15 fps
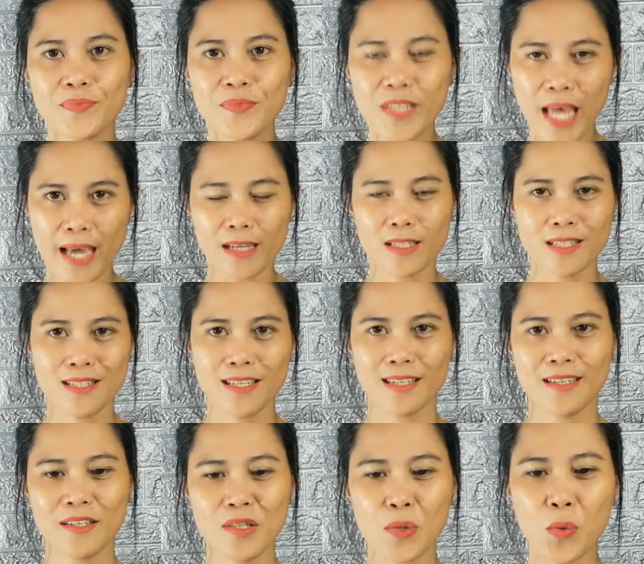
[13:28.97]
Next,
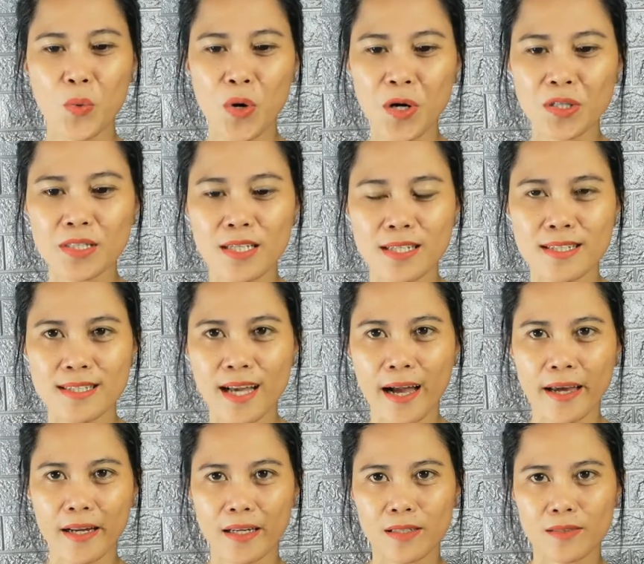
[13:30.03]
the works
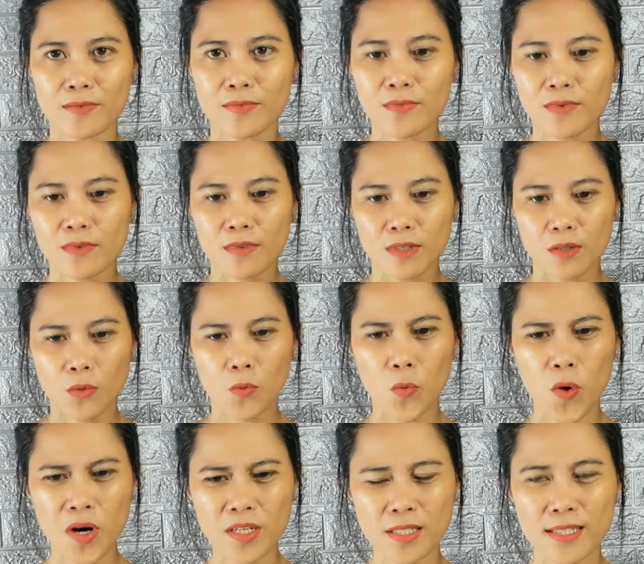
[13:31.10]
cited.
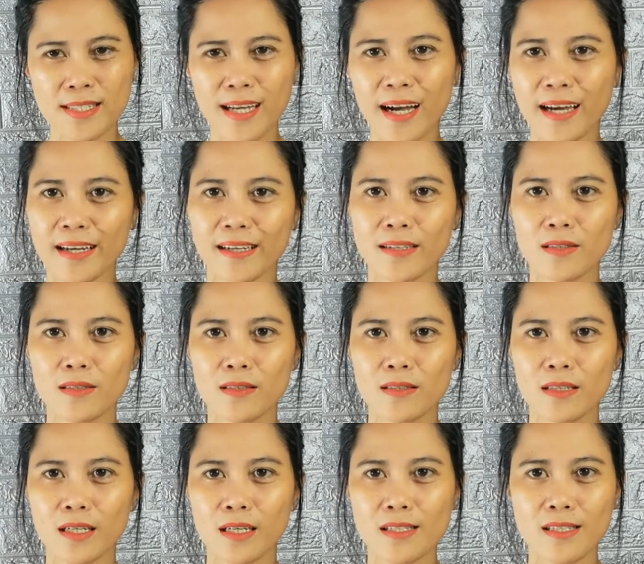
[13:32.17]
Works cited.
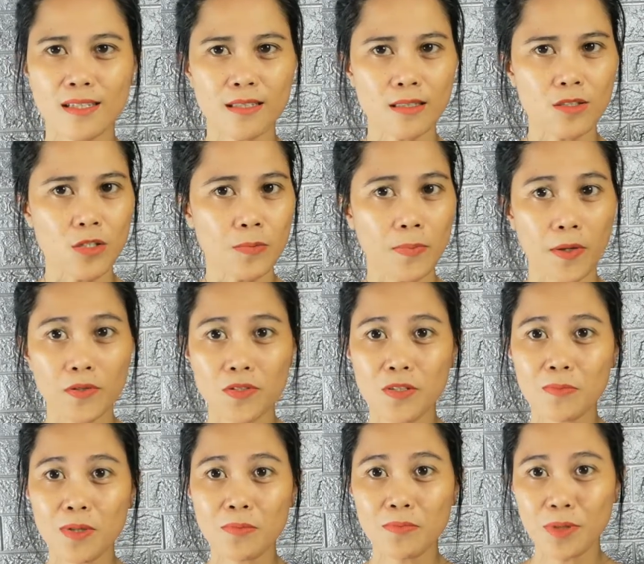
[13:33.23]
Is it not supposed to
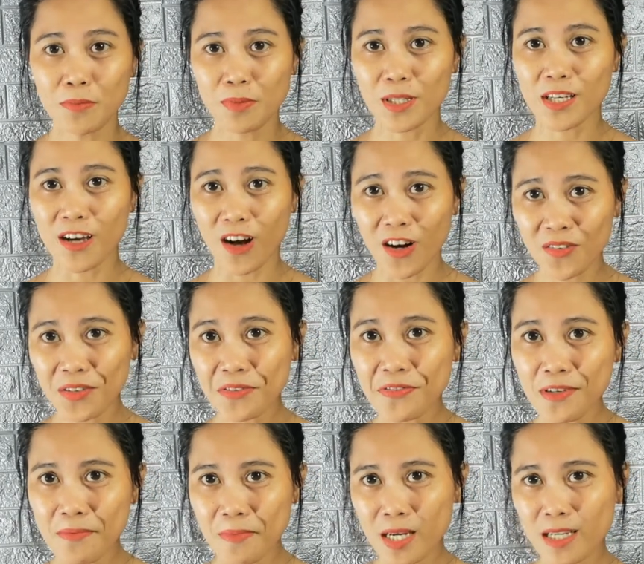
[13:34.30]
be
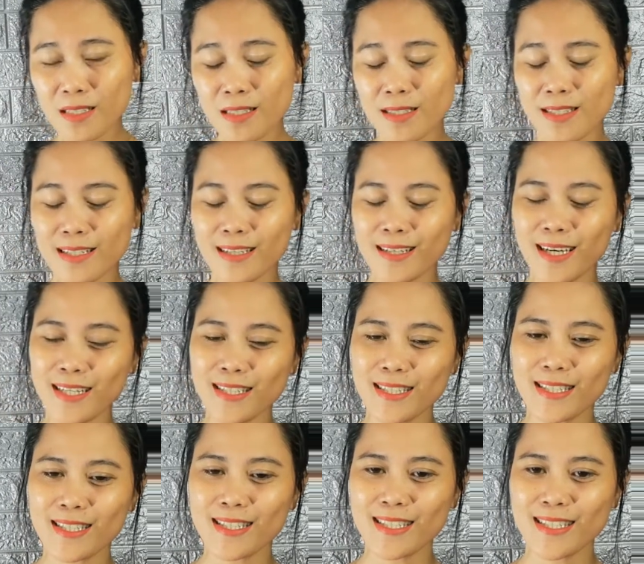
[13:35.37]
bibliography, miss?
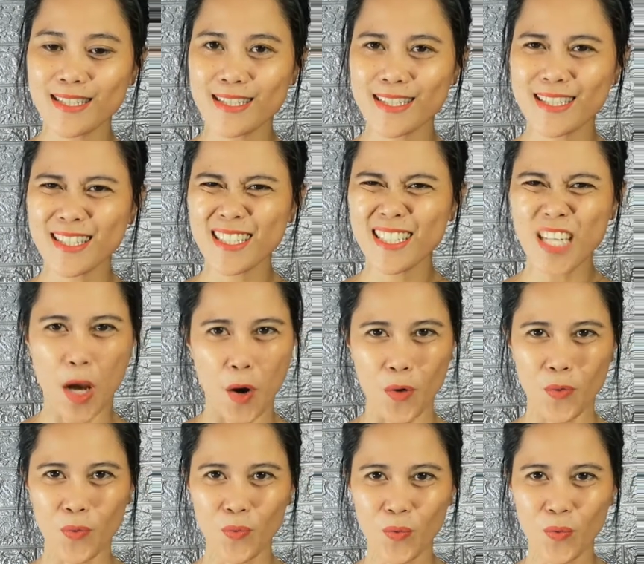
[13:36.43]
Yes, no.